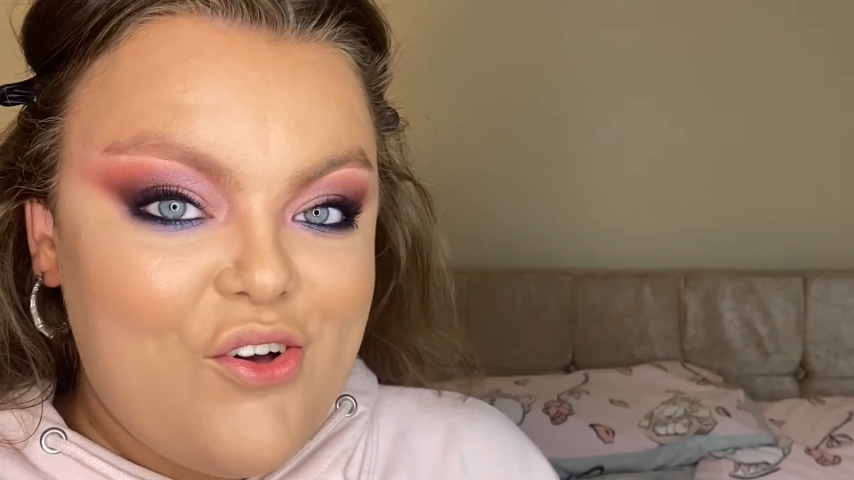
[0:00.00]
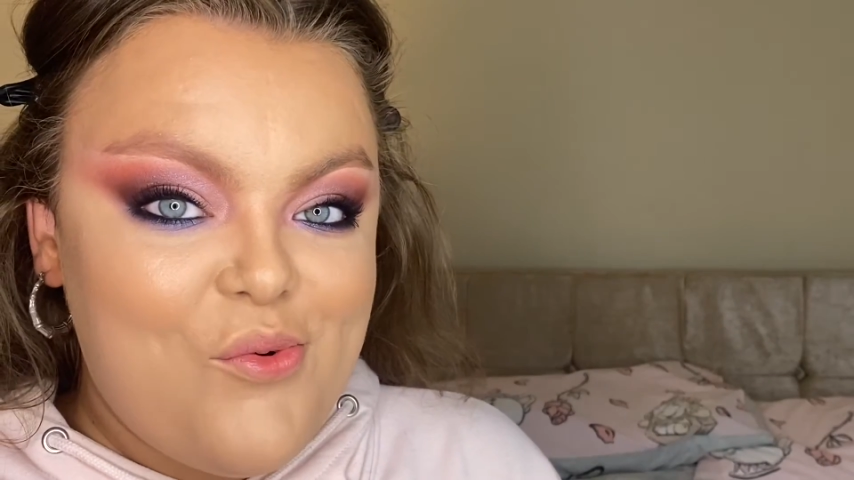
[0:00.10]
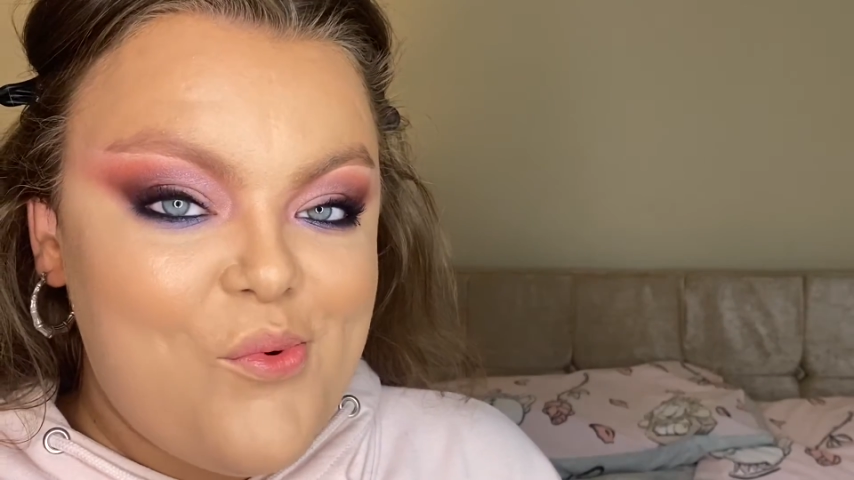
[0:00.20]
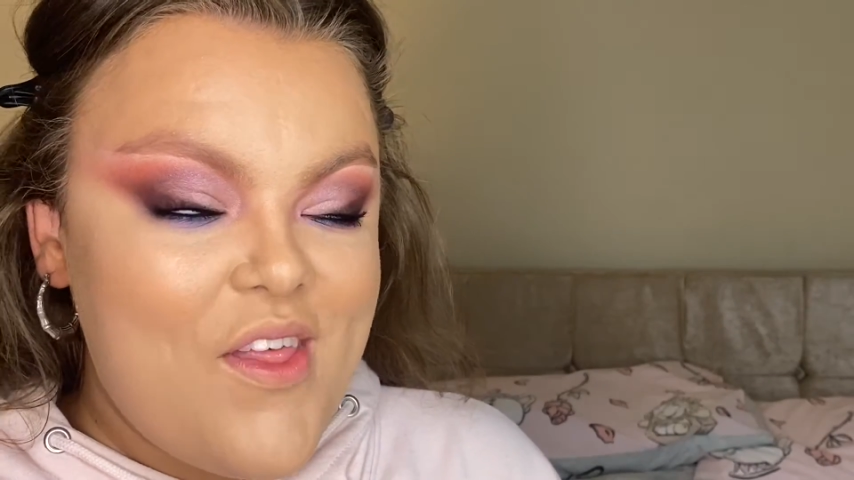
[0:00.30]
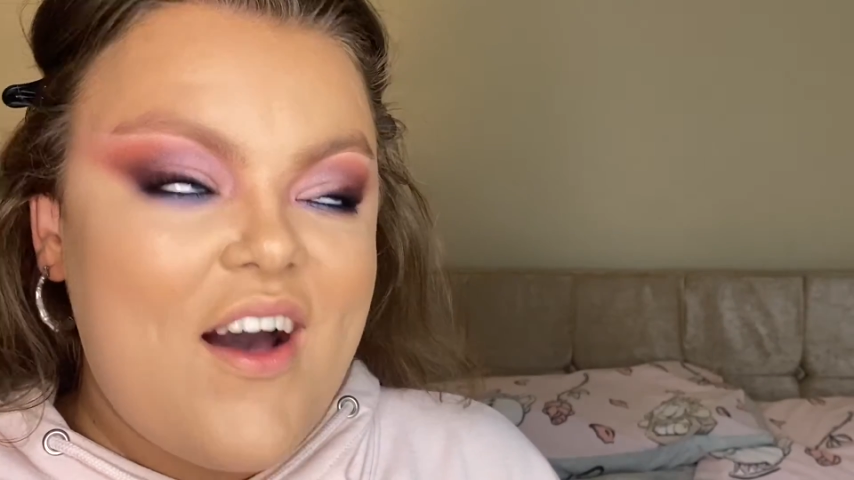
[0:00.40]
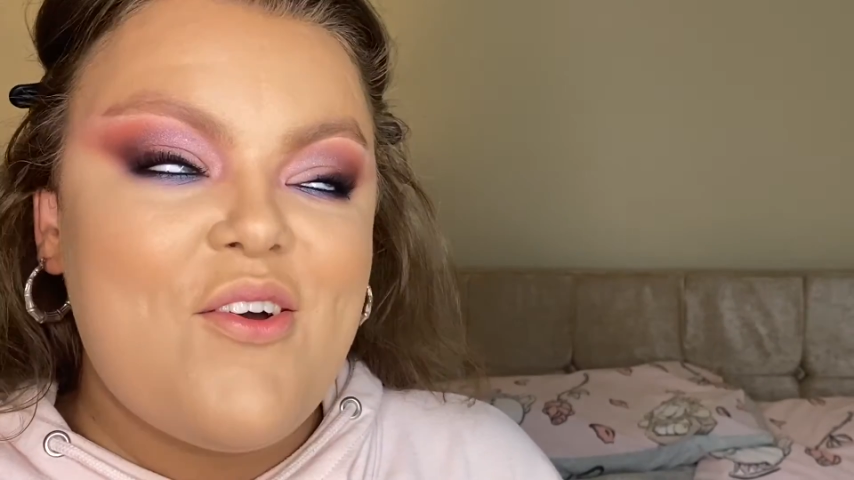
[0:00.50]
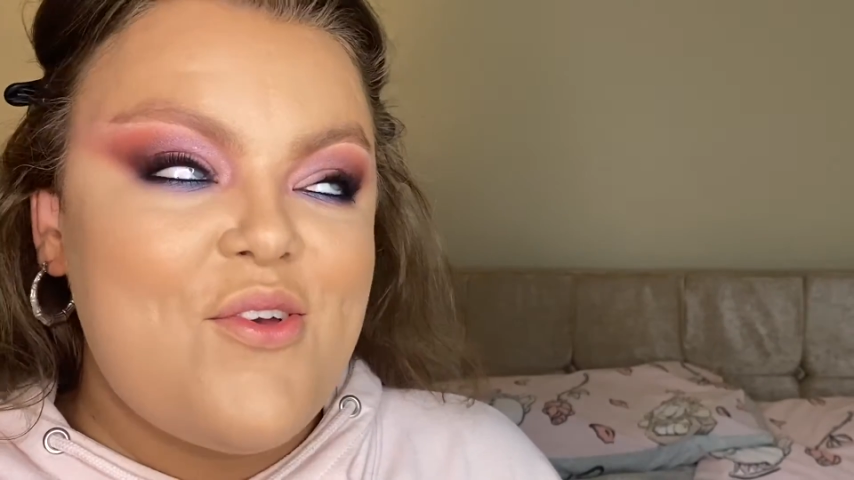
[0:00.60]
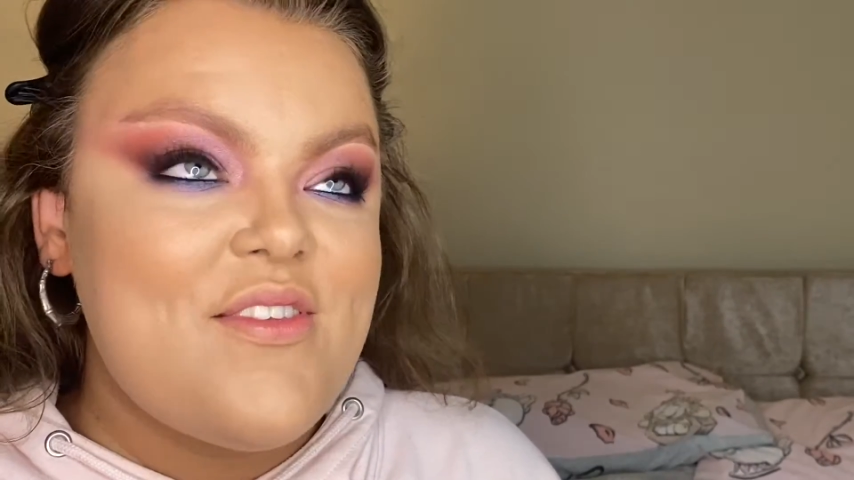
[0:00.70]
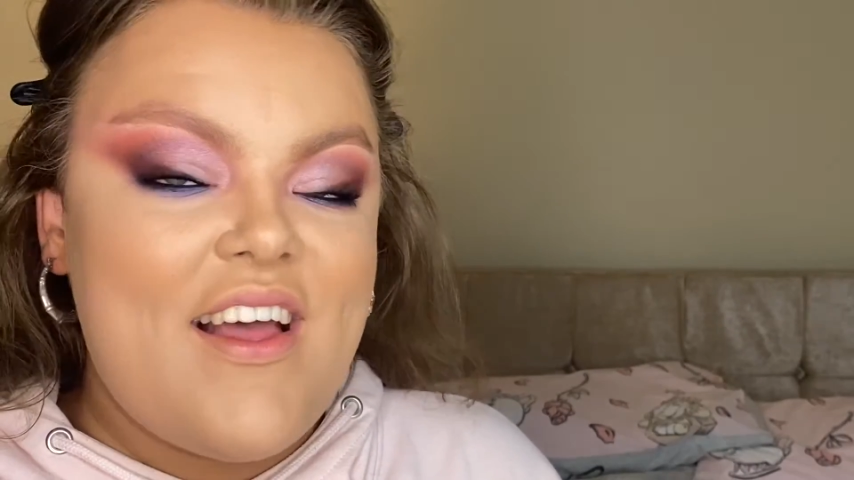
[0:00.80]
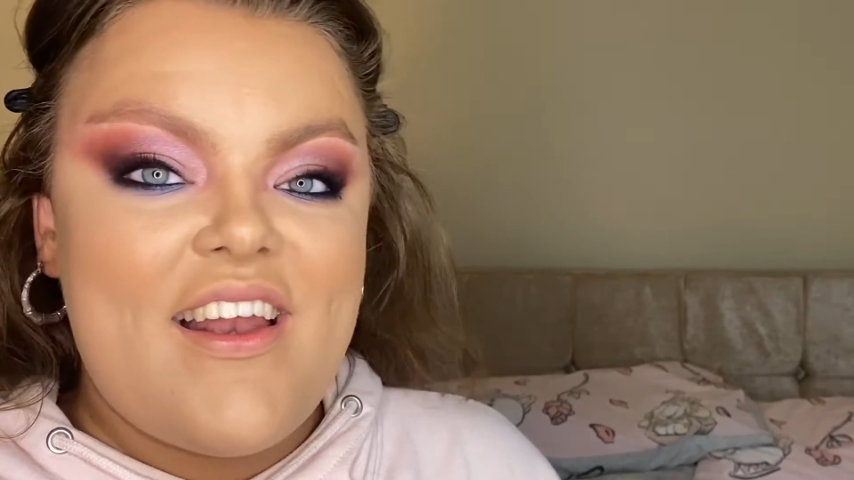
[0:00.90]
without
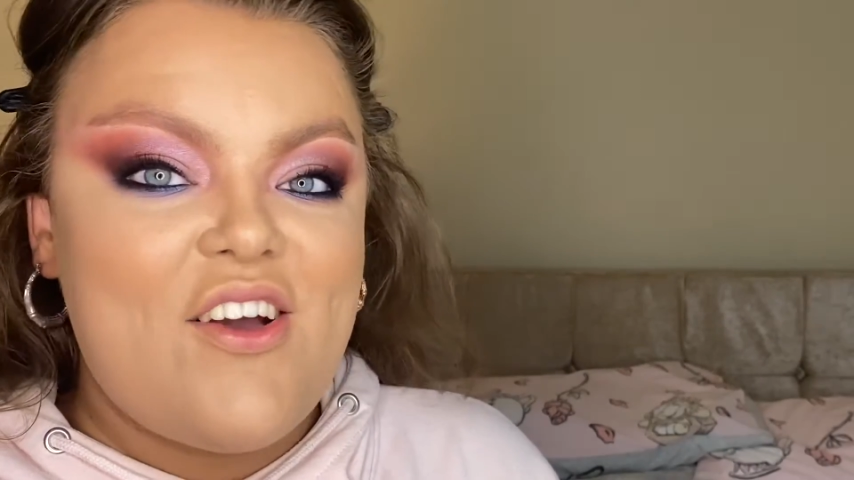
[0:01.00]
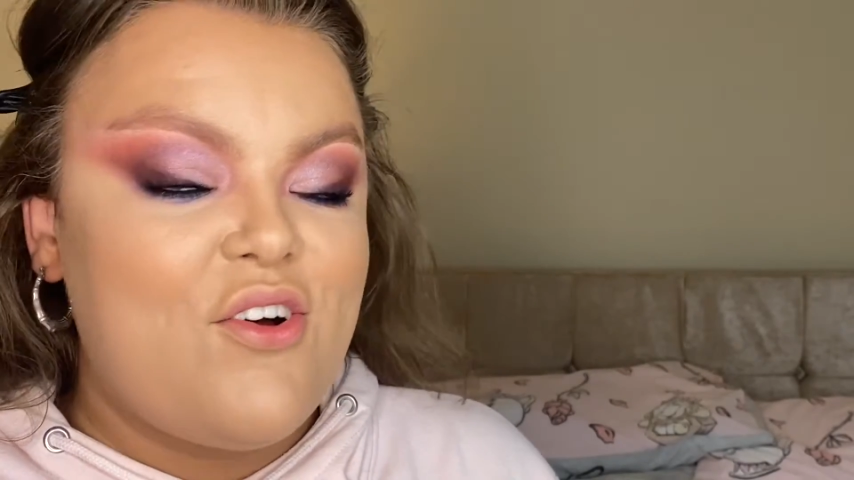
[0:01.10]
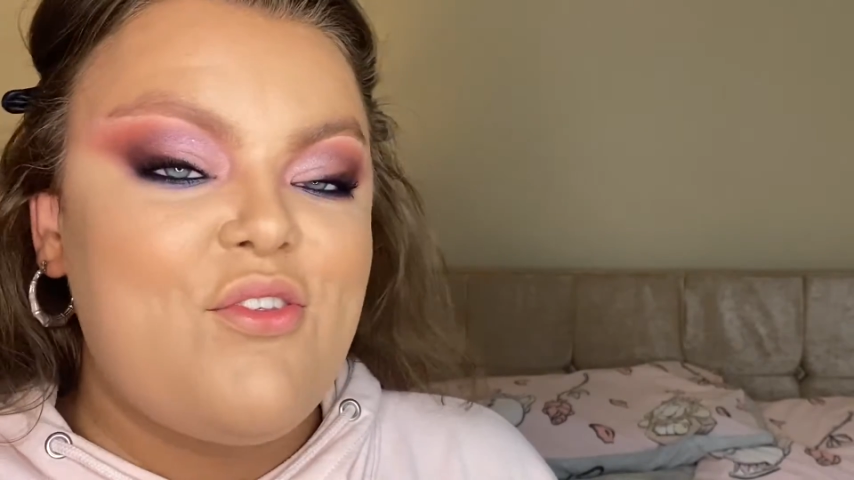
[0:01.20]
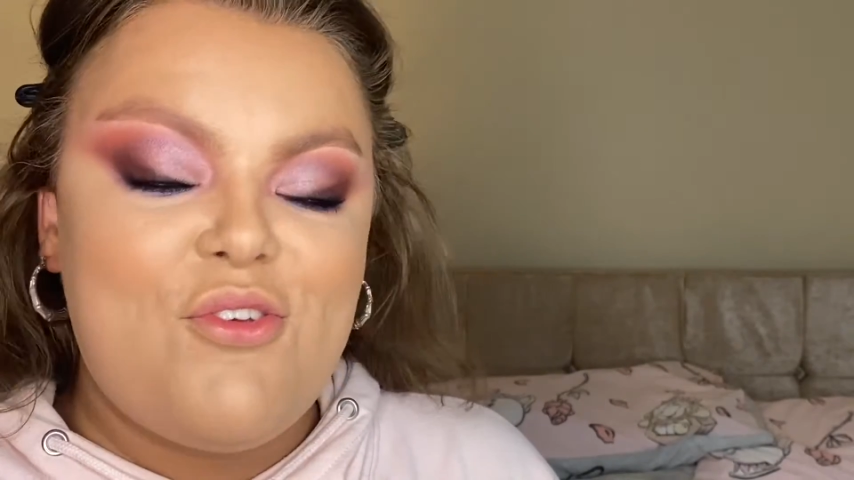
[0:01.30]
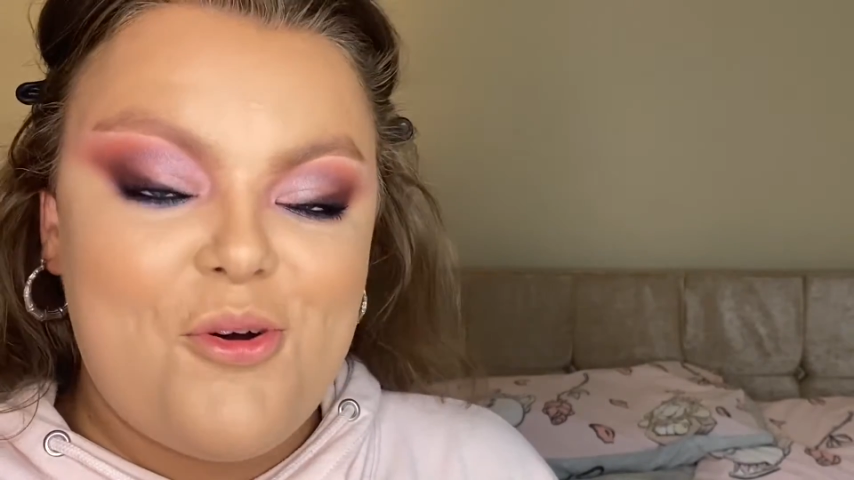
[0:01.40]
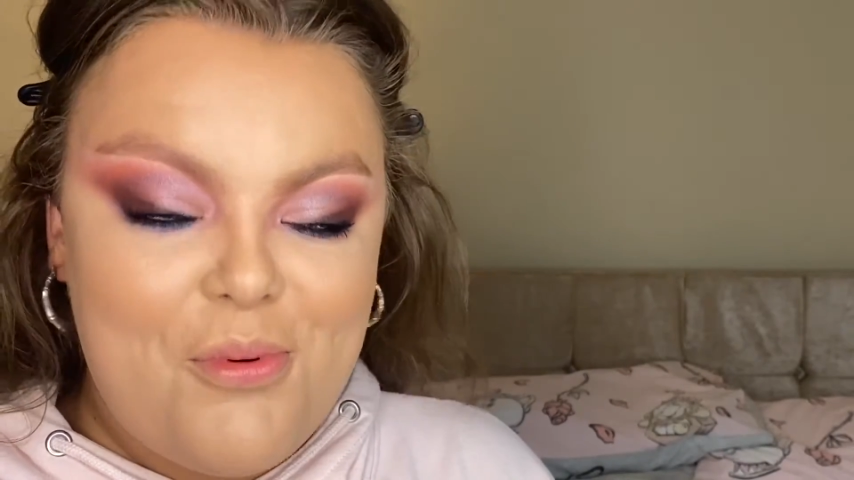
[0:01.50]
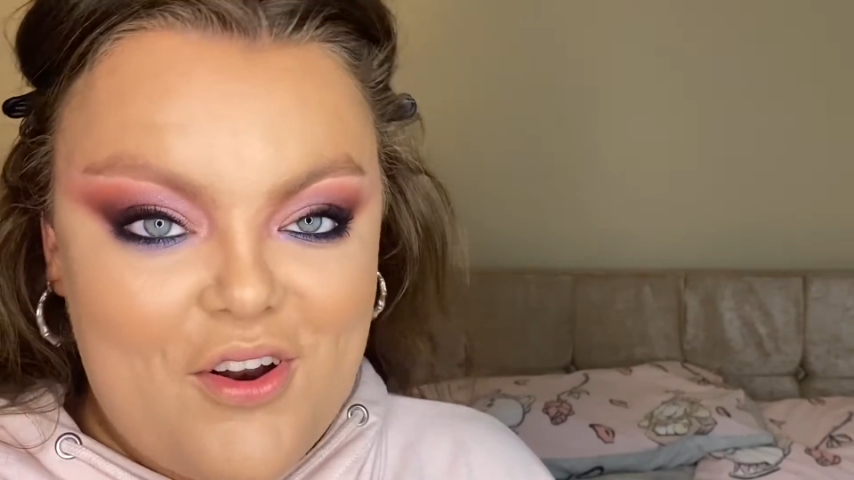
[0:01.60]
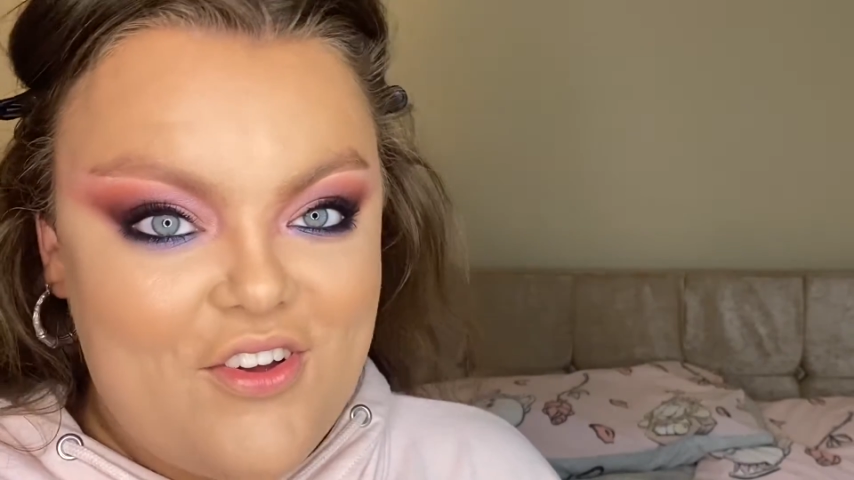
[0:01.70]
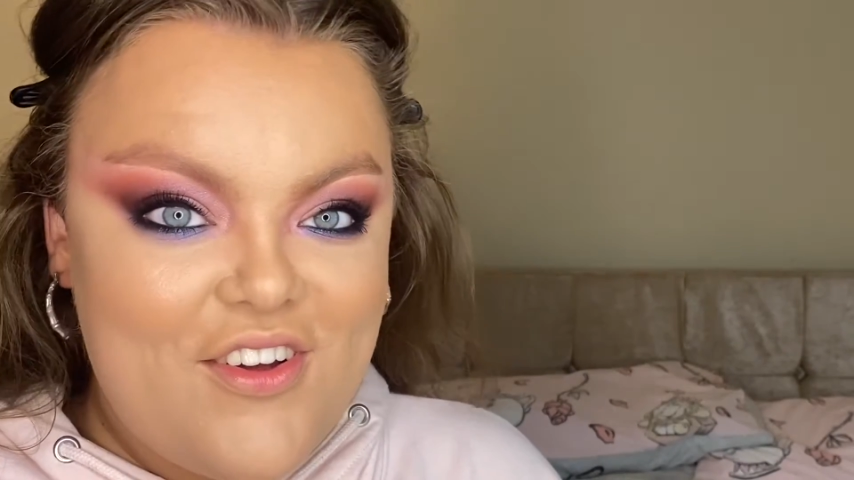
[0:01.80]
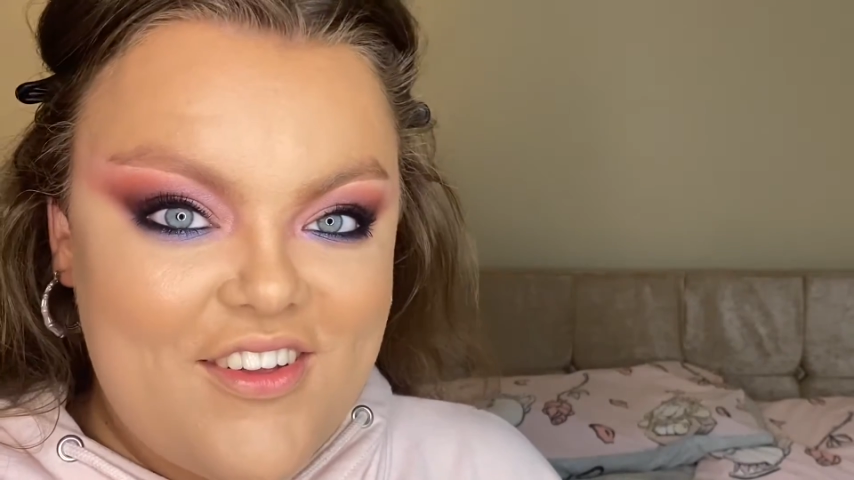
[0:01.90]
using any contour
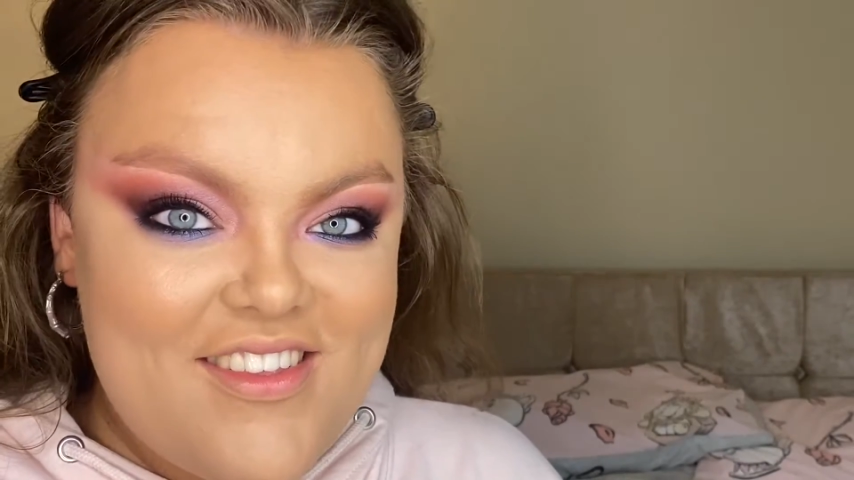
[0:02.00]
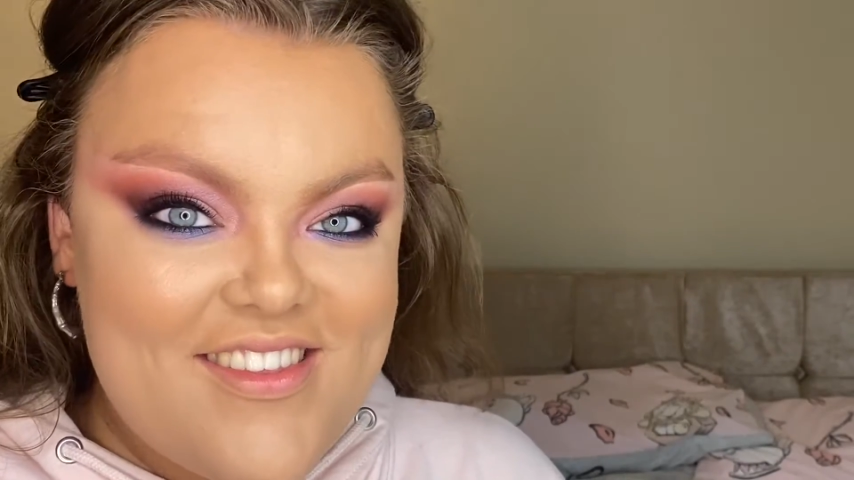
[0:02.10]
products.